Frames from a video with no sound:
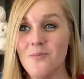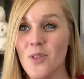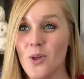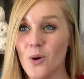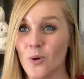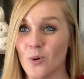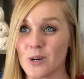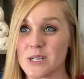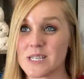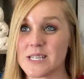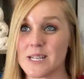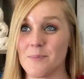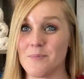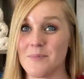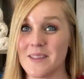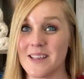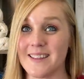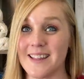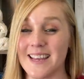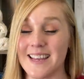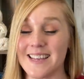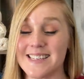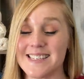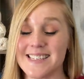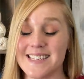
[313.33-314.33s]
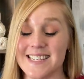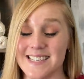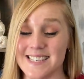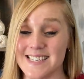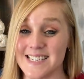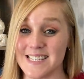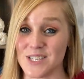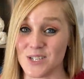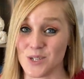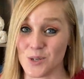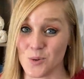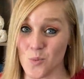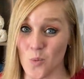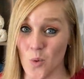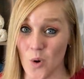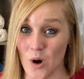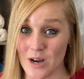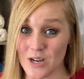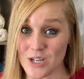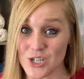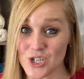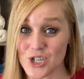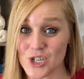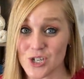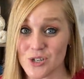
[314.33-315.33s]
or something that is easy to
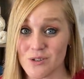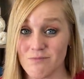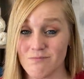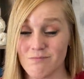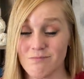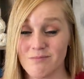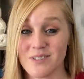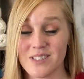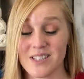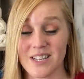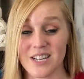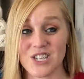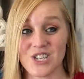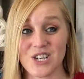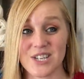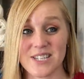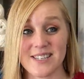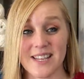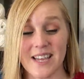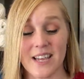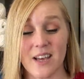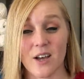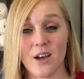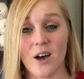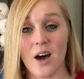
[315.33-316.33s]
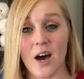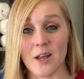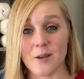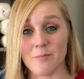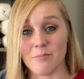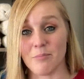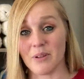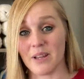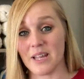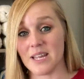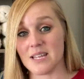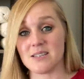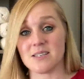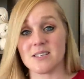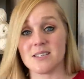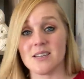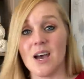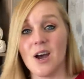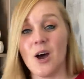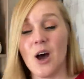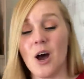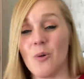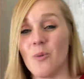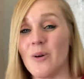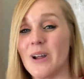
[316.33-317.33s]
wash, such as like a cotton blend.
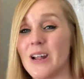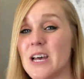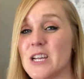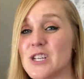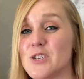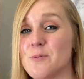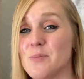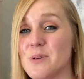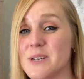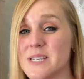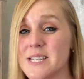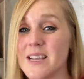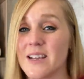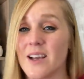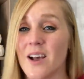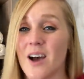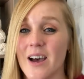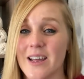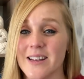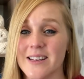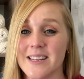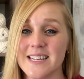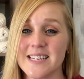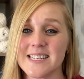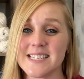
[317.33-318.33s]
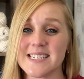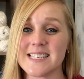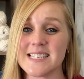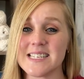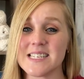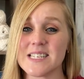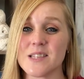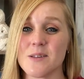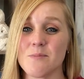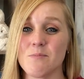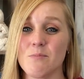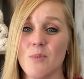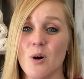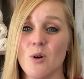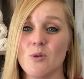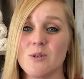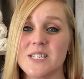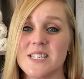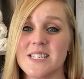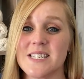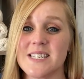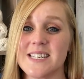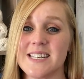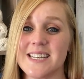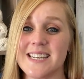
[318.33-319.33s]
100% cotton isn't the
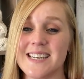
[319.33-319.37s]
most